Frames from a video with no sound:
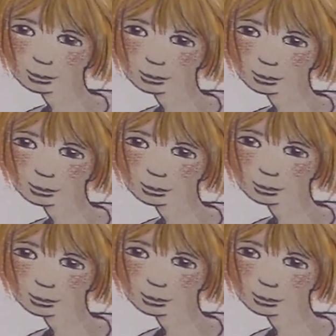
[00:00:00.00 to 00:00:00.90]
and
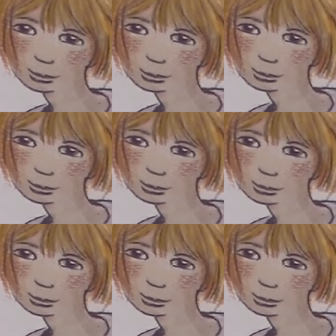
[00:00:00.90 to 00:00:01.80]
maybe Picasso
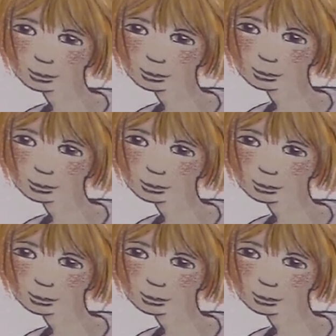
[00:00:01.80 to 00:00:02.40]
knew too.